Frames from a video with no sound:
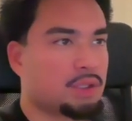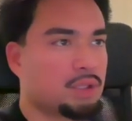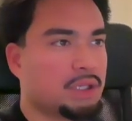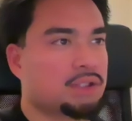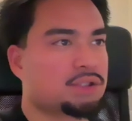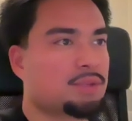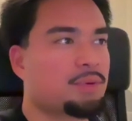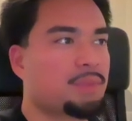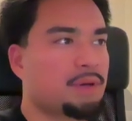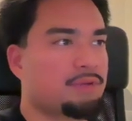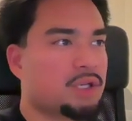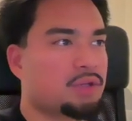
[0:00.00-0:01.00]
in some of
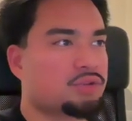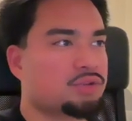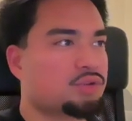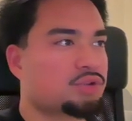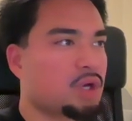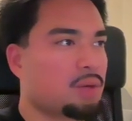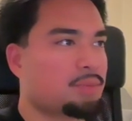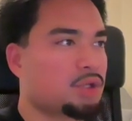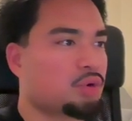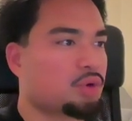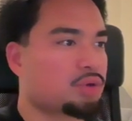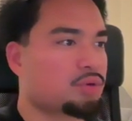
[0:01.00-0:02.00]
my videos, you saw me
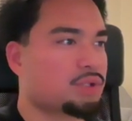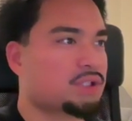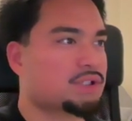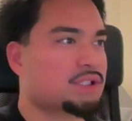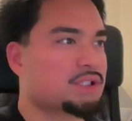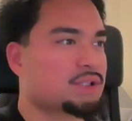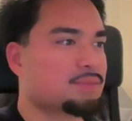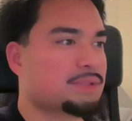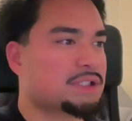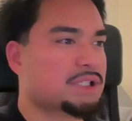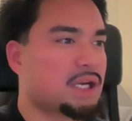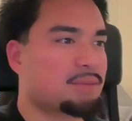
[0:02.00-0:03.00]
going through the system
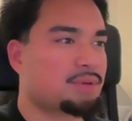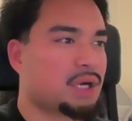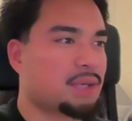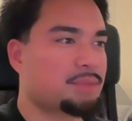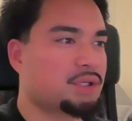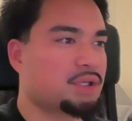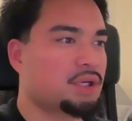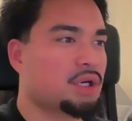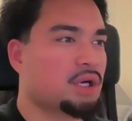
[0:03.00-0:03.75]
design primer